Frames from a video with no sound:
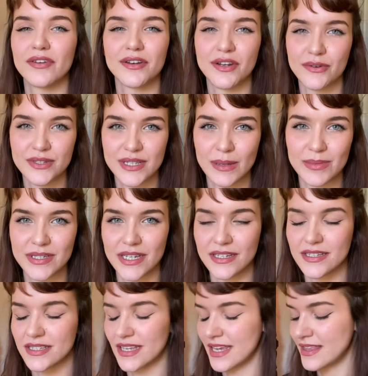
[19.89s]
and no
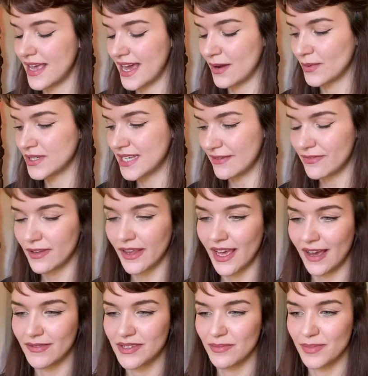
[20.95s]
substance? And that would definitely
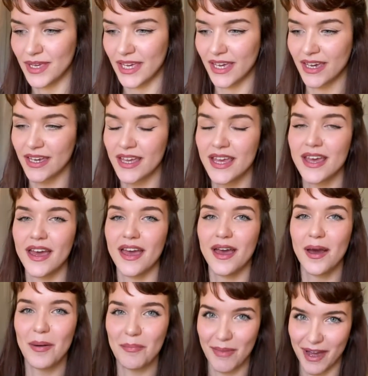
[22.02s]
have to be
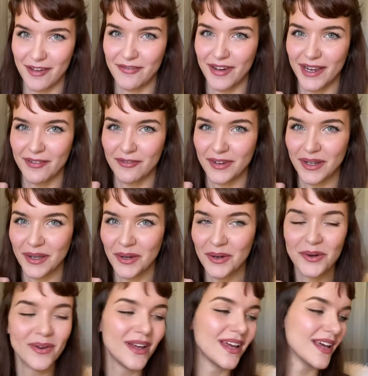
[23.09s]
My Fine
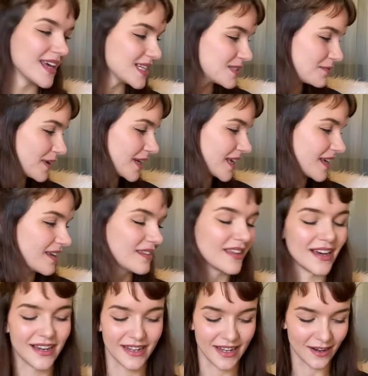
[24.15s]
Fellow. It's funny
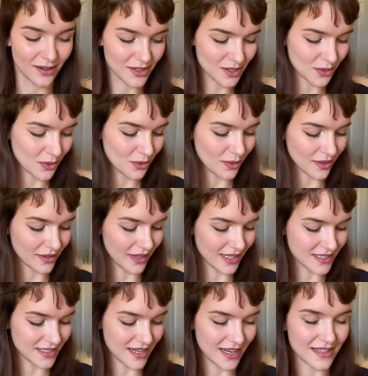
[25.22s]
that it also
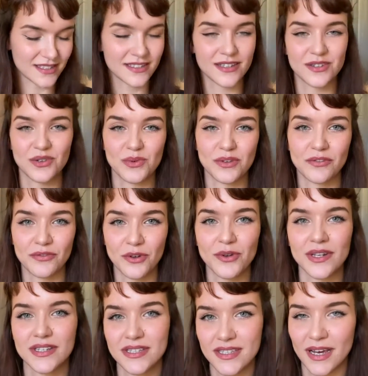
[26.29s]
correlates and has to do with food
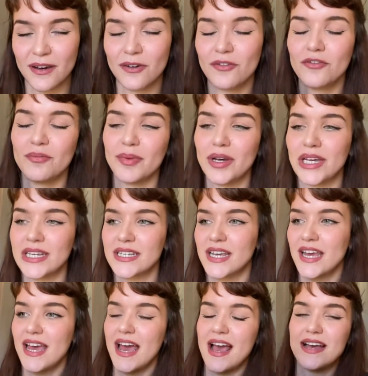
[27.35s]
itself, but
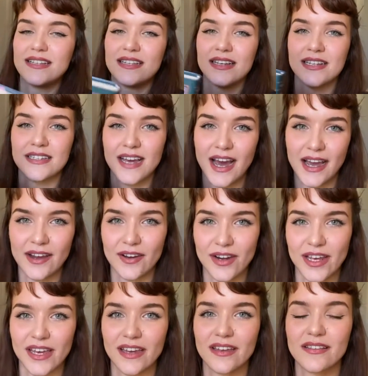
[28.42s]
as an
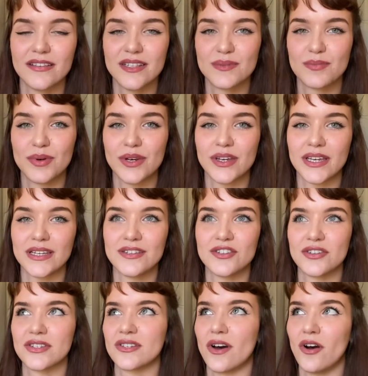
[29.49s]
entirety, this book is
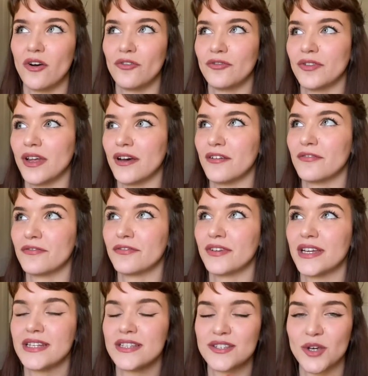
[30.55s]
just all fluff.
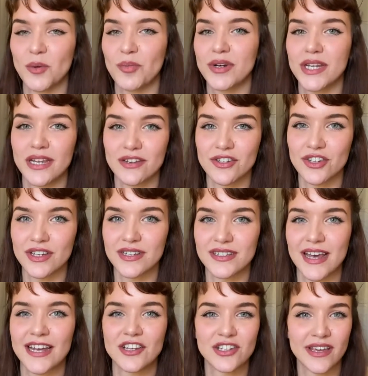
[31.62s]
It's so pretentious.
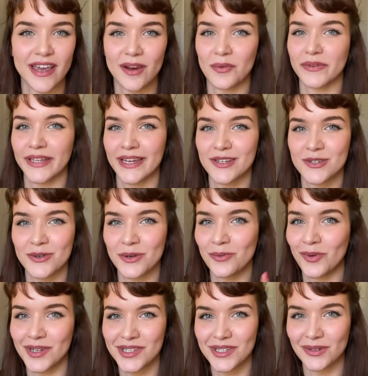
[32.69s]
I just can't relate to it
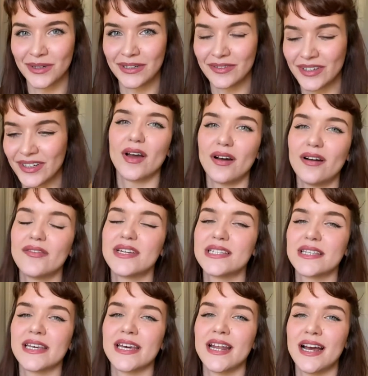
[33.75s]
whatsoever.
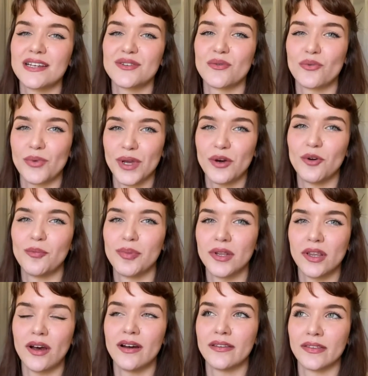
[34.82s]
Obviously, it has a real
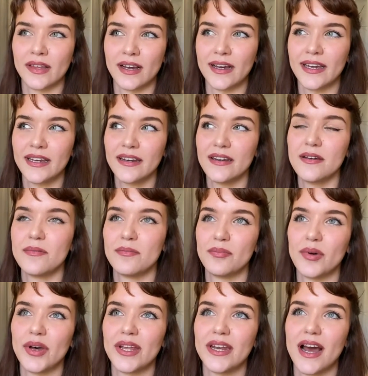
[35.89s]
plot line,
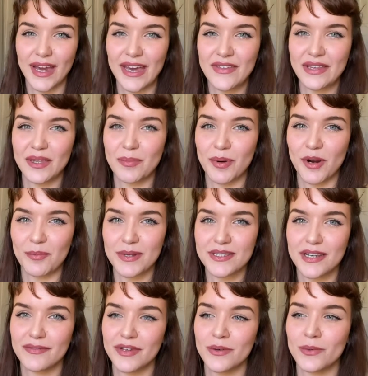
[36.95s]
but I think the purpose
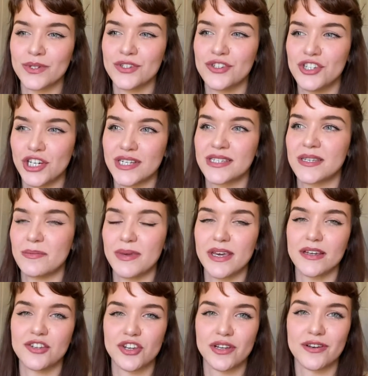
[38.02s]
of it was just to be a
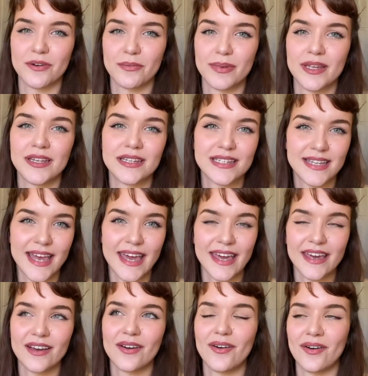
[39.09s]
gender-bent
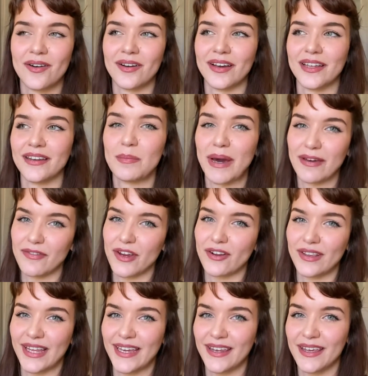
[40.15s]
take on My Fair
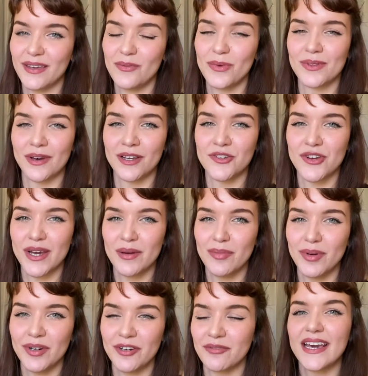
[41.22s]
Lady with Audrey
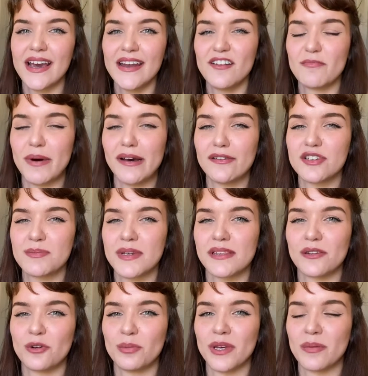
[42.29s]
Hepburn. It kind of bothers me a
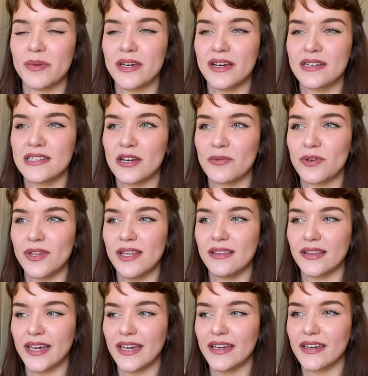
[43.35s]
little bit because I really
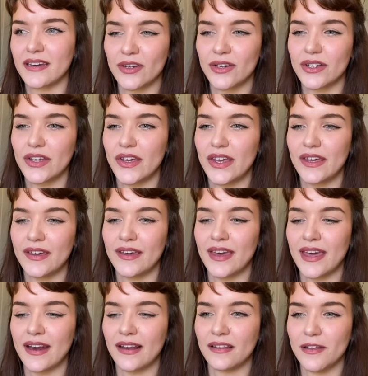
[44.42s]
like cooking
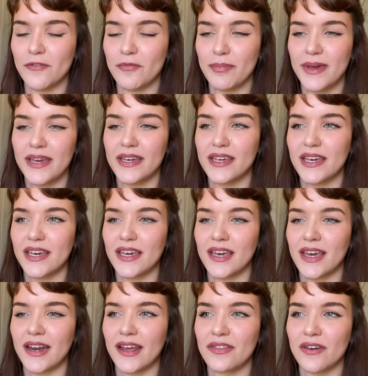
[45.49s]
and I love baking,
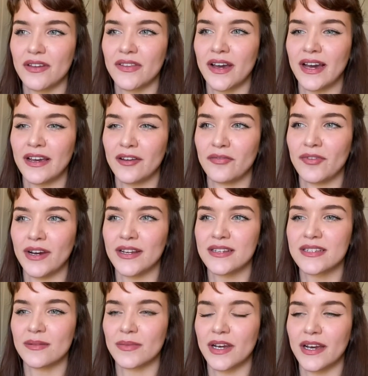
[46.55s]
and I thought that I could find
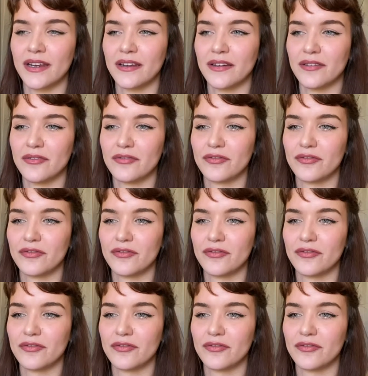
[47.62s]
some kind of